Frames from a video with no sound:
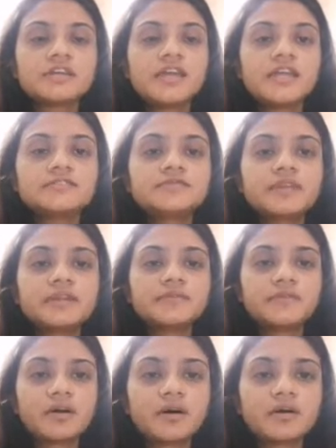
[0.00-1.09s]
each
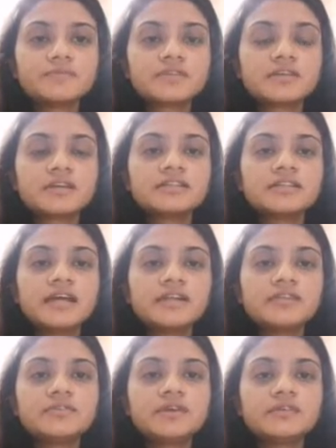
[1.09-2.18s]
flip-flops that
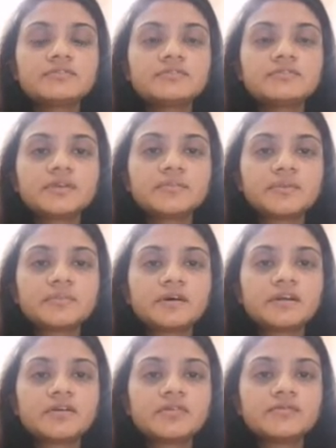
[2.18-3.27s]
you have to
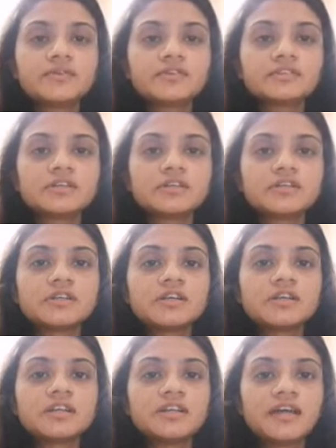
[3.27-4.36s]
remember for the
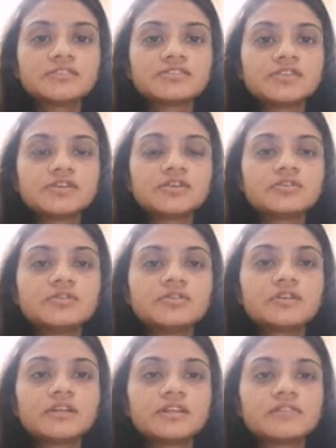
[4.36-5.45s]
next
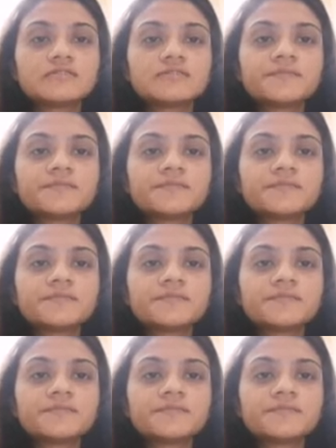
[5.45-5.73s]
tutorials.